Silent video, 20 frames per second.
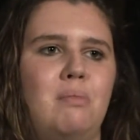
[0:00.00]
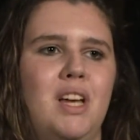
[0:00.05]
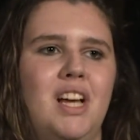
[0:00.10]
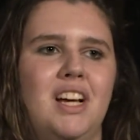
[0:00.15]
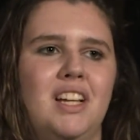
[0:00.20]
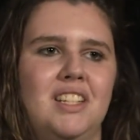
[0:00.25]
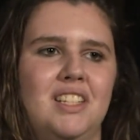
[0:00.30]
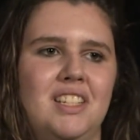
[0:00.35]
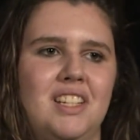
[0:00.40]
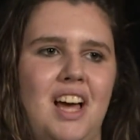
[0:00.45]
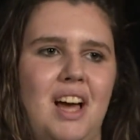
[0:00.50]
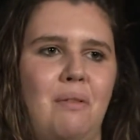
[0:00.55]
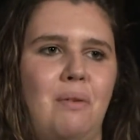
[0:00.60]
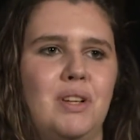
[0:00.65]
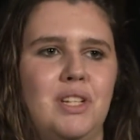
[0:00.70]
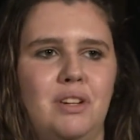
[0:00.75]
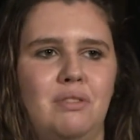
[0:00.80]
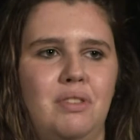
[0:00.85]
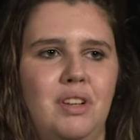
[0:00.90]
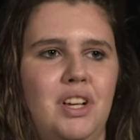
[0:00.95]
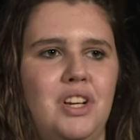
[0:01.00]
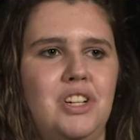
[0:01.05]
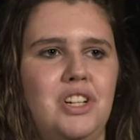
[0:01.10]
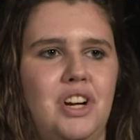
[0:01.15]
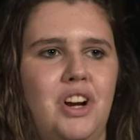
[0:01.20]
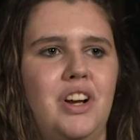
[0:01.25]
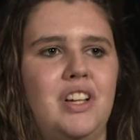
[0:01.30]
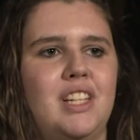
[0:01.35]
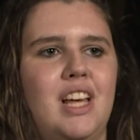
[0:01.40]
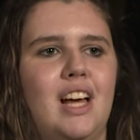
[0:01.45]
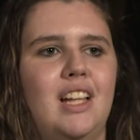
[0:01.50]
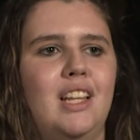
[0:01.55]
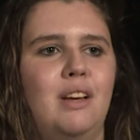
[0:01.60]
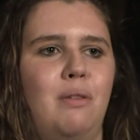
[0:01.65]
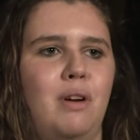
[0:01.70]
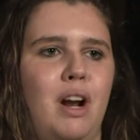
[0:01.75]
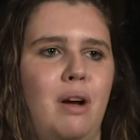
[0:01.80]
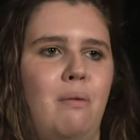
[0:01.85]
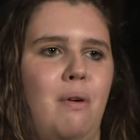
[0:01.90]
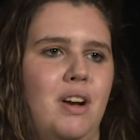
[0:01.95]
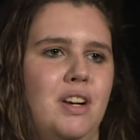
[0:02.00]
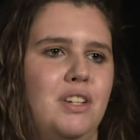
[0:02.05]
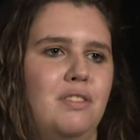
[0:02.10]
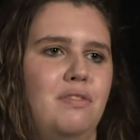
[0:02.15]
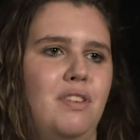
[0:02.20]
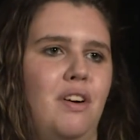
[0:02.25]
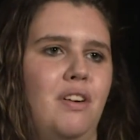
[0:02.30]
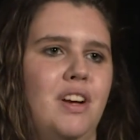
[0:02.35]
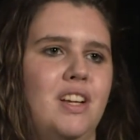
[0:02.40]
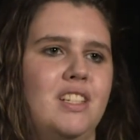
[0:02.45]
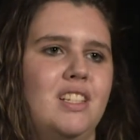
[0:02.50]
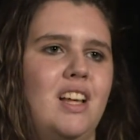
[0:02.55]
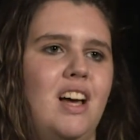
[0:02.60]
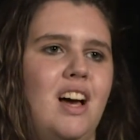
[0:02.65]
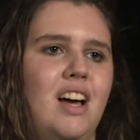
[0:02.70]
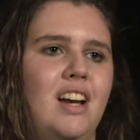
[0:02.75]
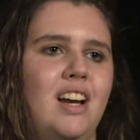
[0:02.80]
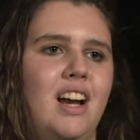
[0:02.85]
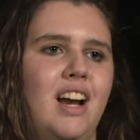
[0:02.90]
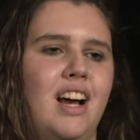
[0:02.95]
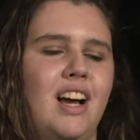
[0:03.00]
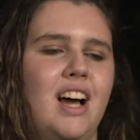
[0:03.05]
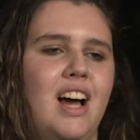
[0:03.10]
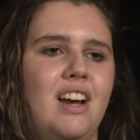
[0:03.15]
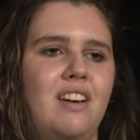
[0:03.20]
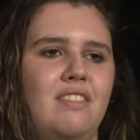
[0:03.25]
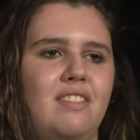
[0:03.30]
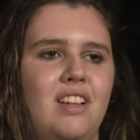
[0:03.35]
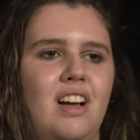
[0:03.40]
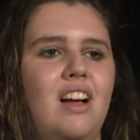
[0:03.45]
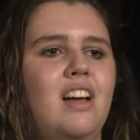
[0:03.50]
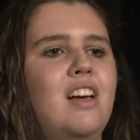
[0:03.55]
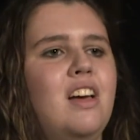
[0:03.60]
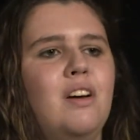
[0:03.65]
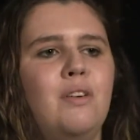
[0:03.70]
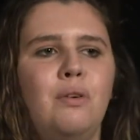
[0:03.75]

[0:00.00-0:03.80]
because I wasn't really sure exactly what I wanted to focus on, and I kind of thought,